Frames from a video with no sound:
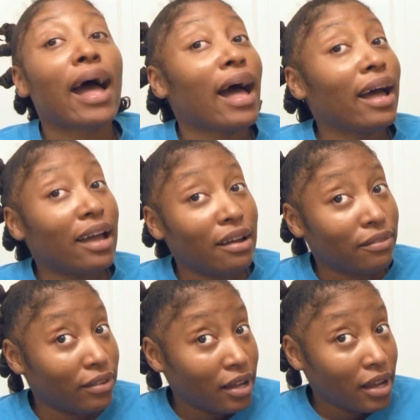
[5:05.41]
I
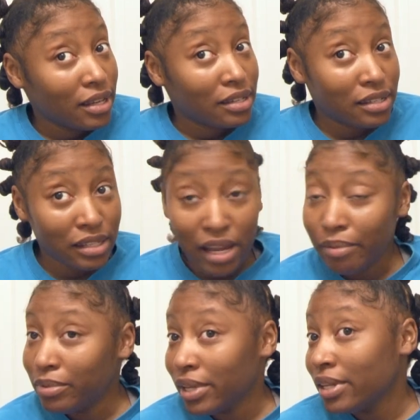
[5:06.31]
have
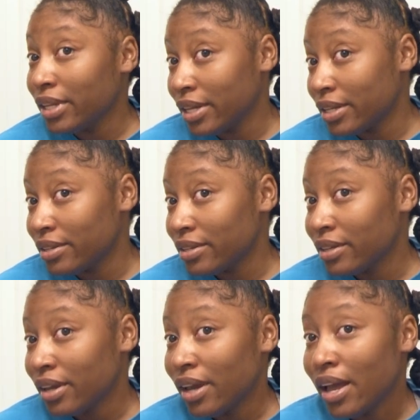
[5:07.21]
slept in this